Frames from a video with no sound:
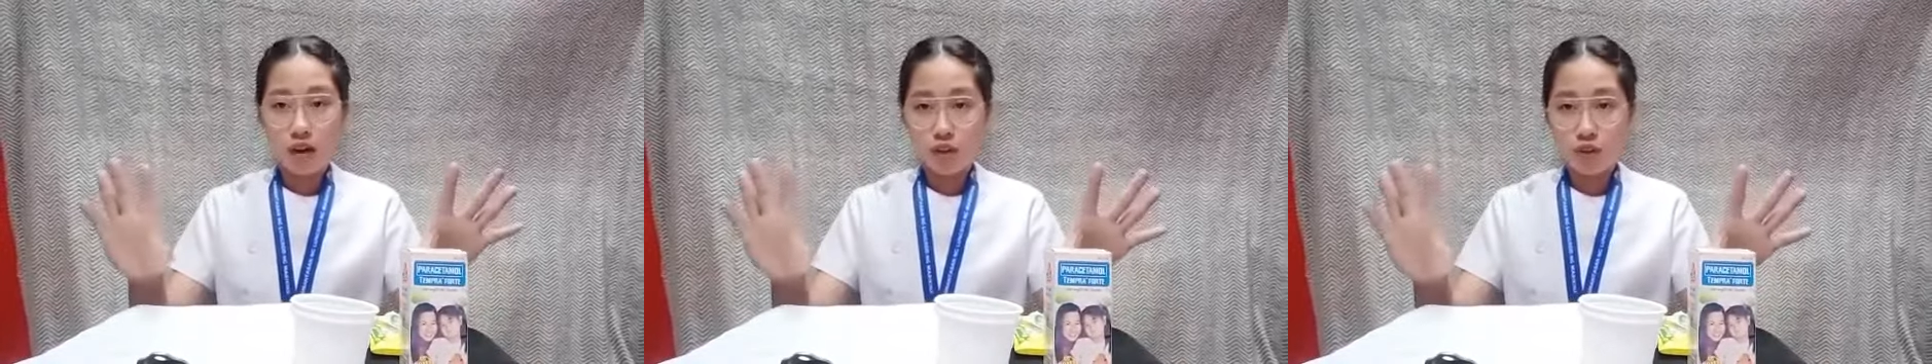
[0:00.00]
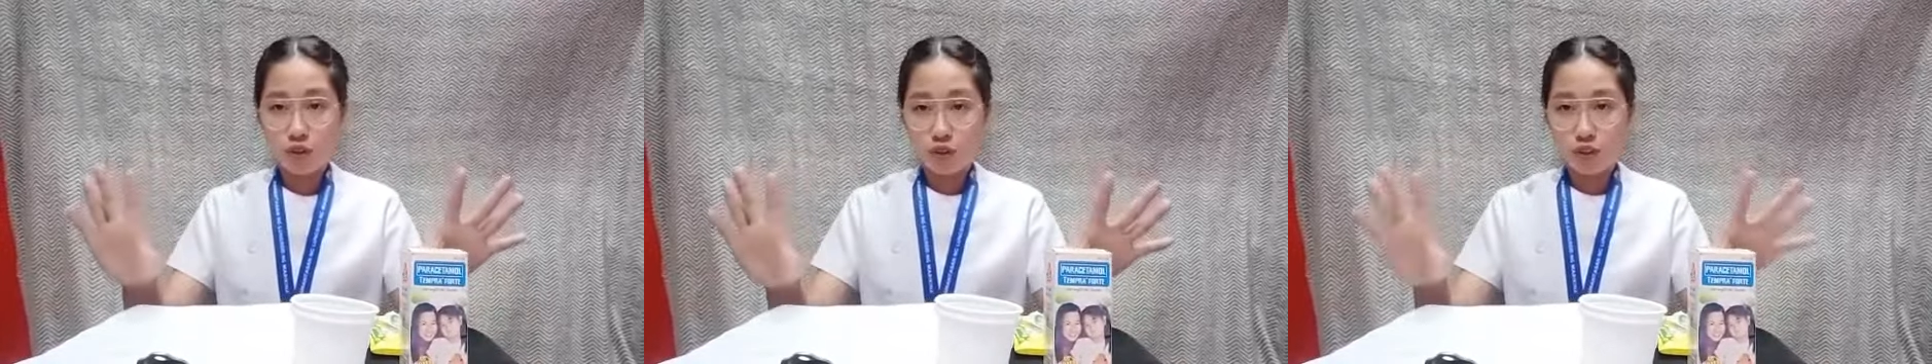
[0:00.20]

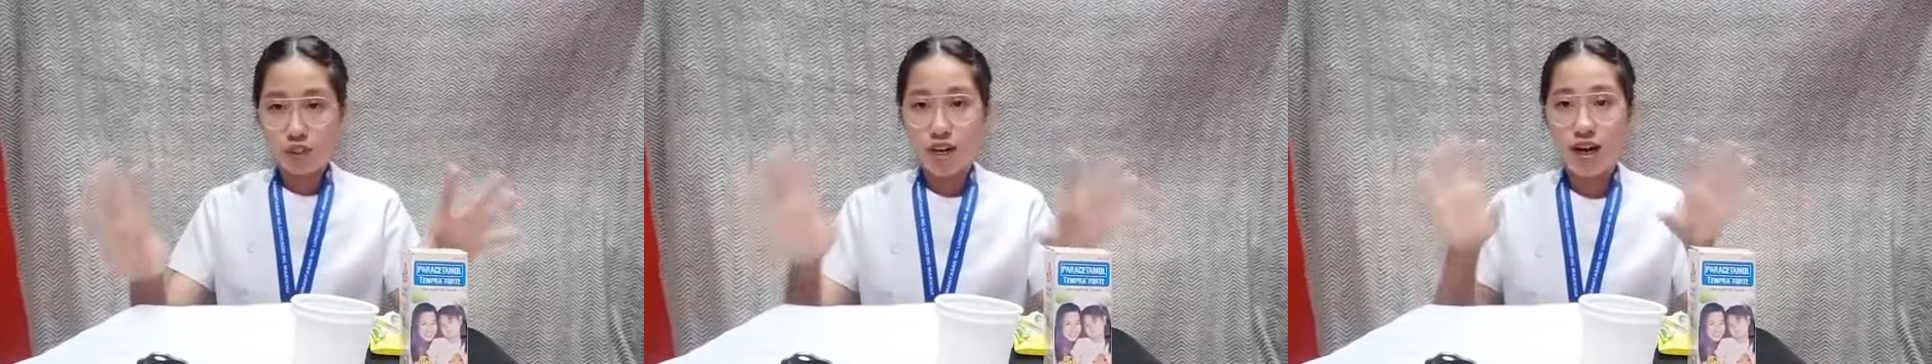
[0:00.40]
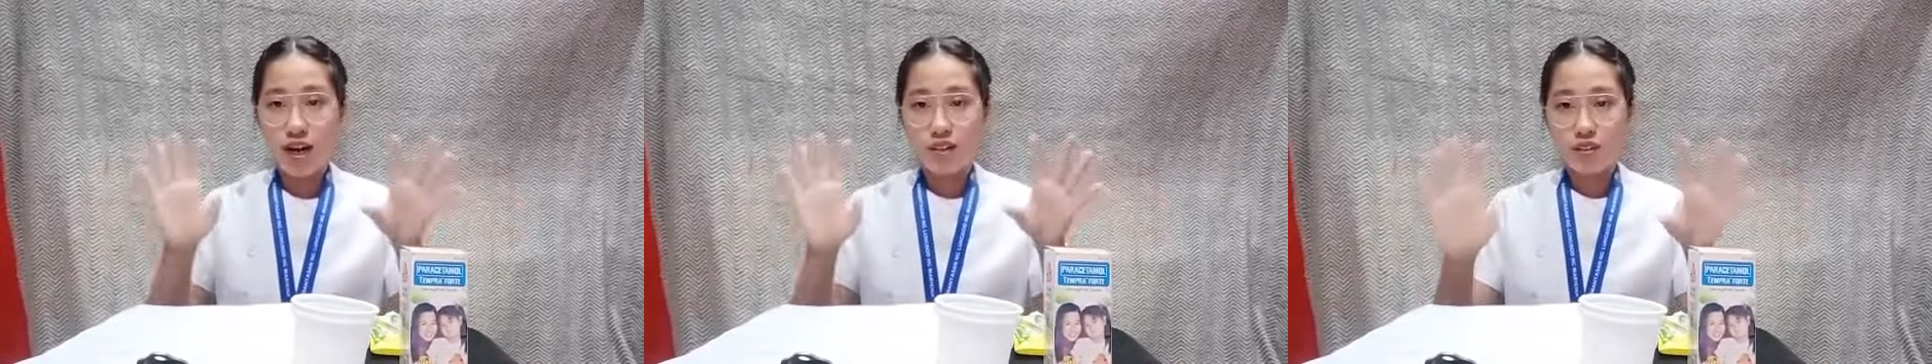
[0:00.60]
do the
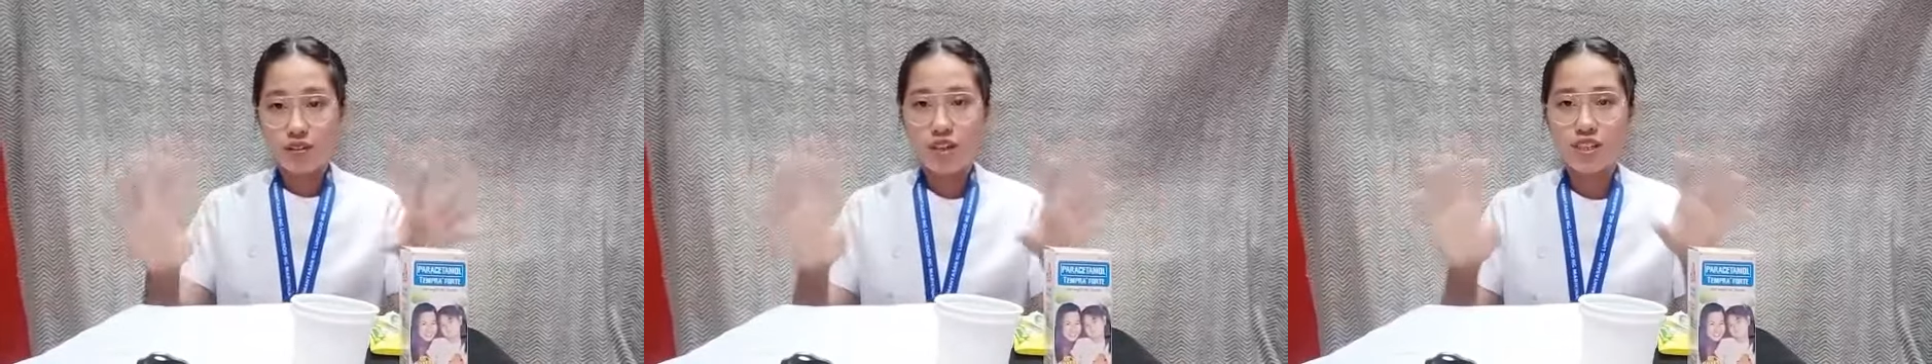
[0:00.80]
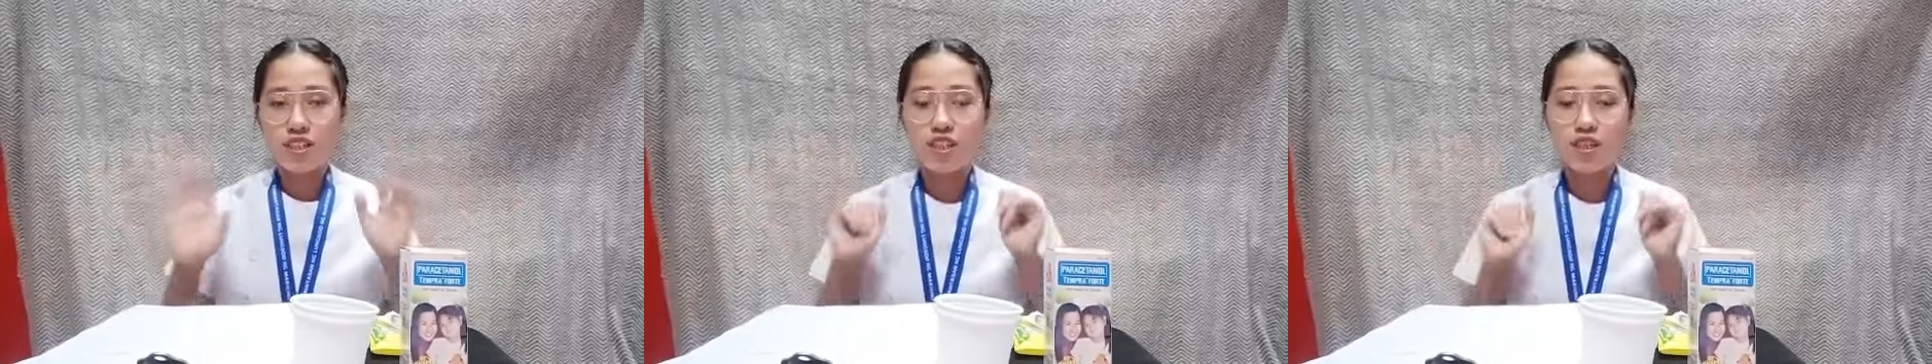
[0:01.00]
hand
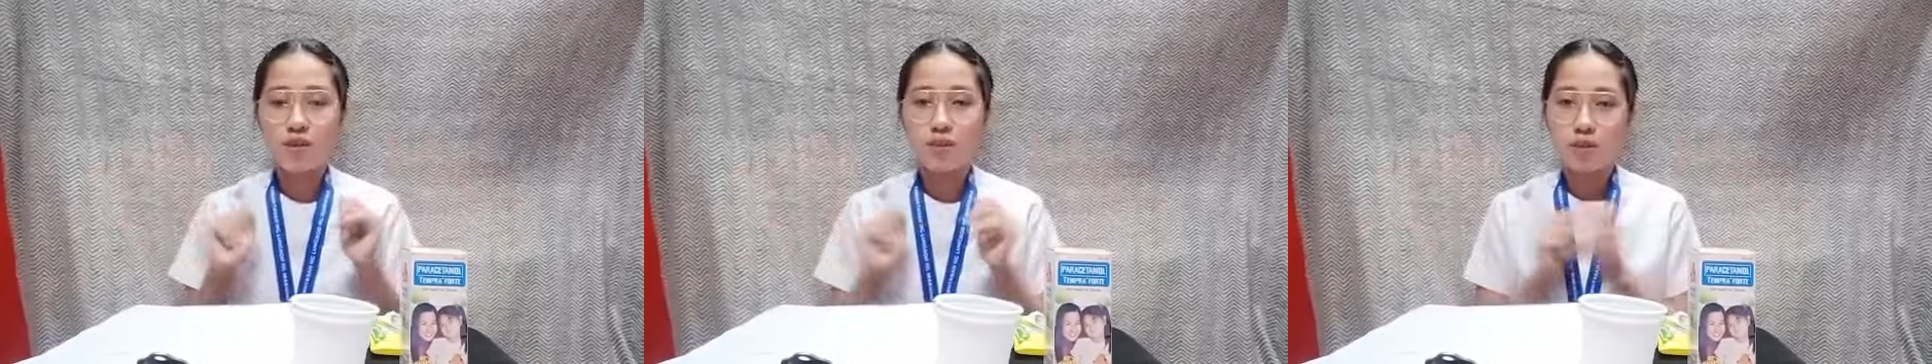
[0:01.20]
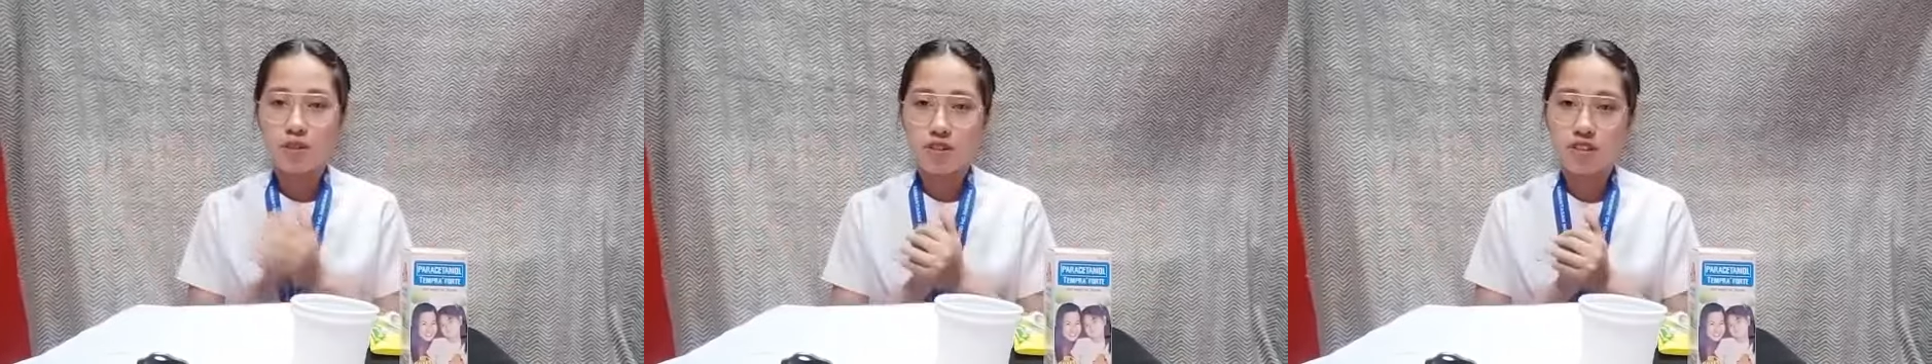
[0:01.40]
washing
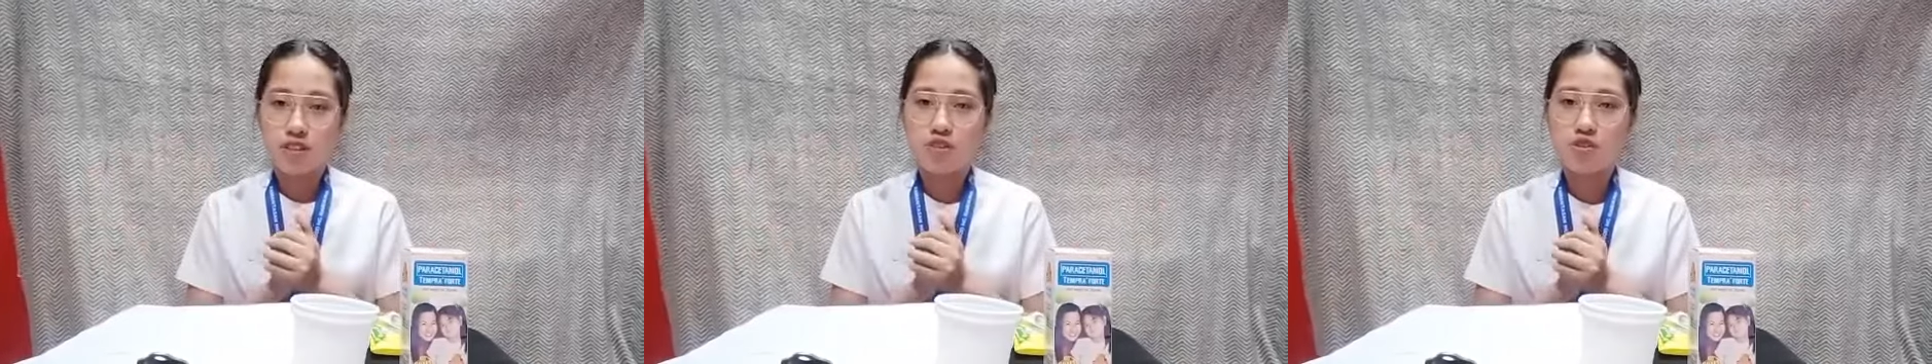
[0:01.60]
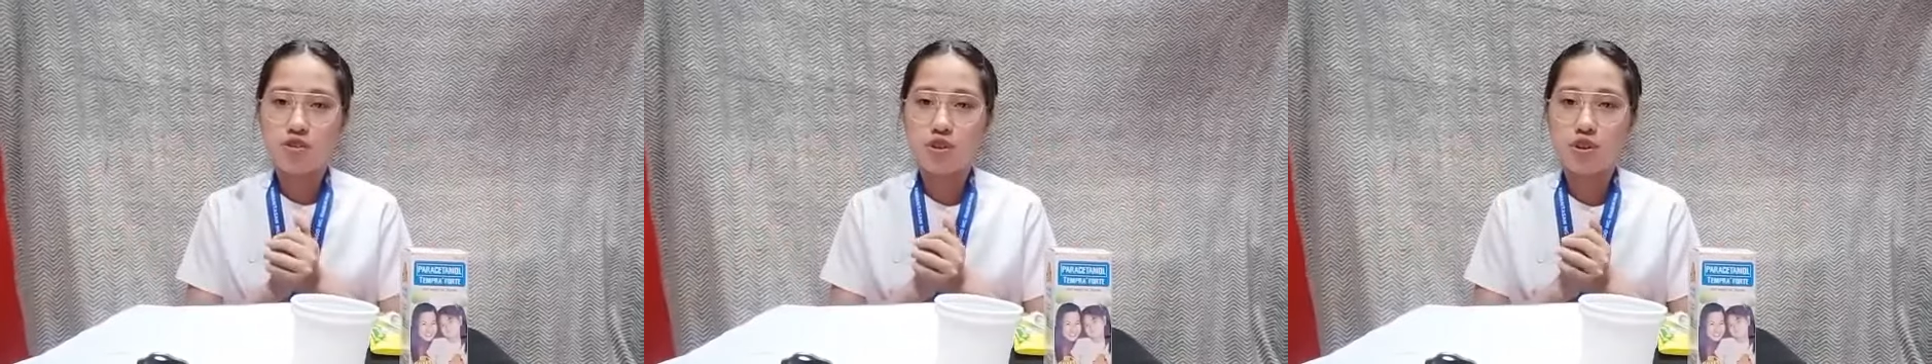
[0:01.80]

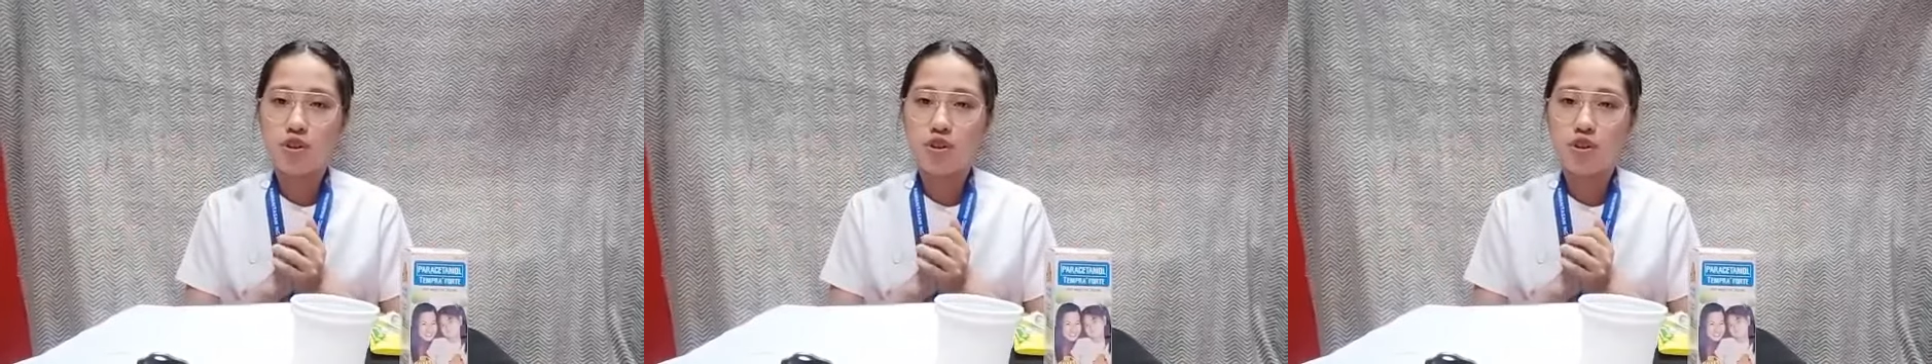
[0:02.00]
procedure